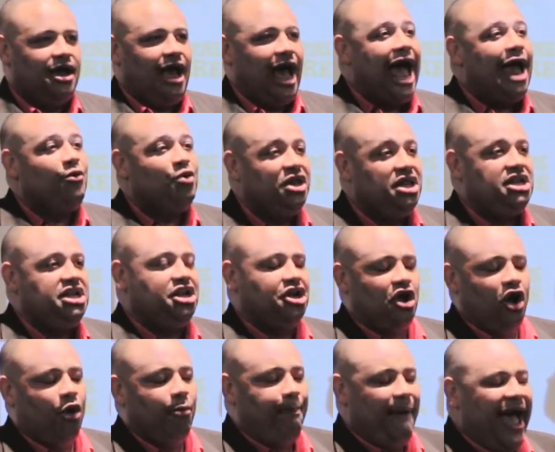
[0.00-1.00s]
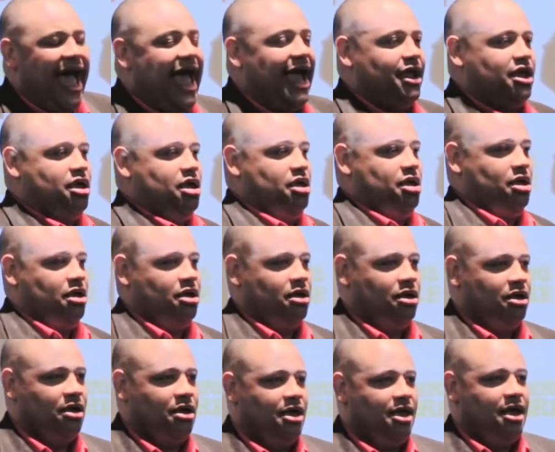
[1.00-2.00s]
I really need to go back
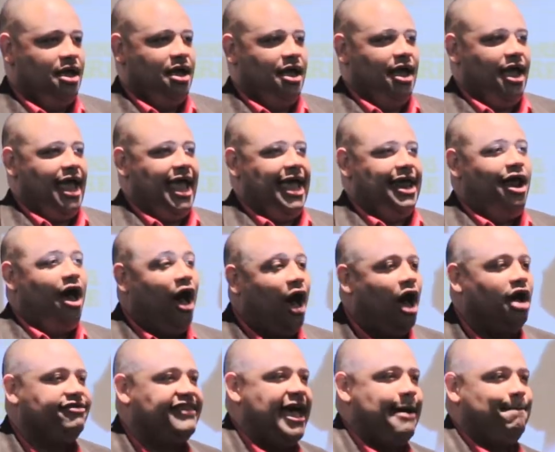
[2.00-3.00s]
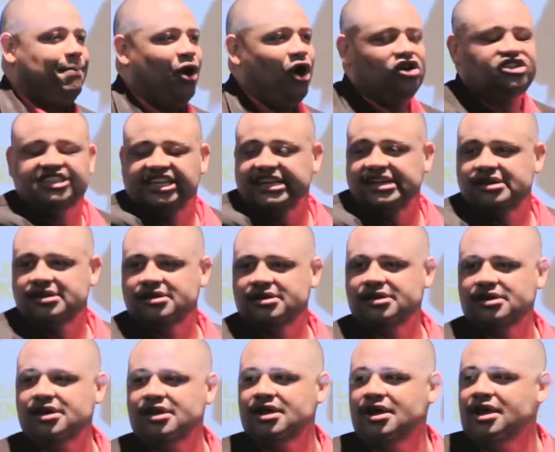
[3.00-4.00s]
and hug that person
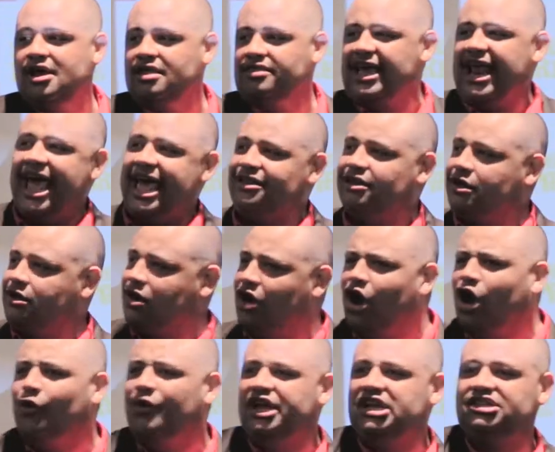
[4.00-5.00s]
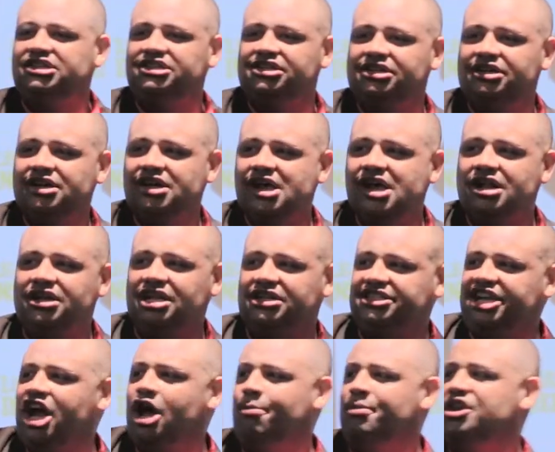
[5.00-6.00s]
that had the courage to tell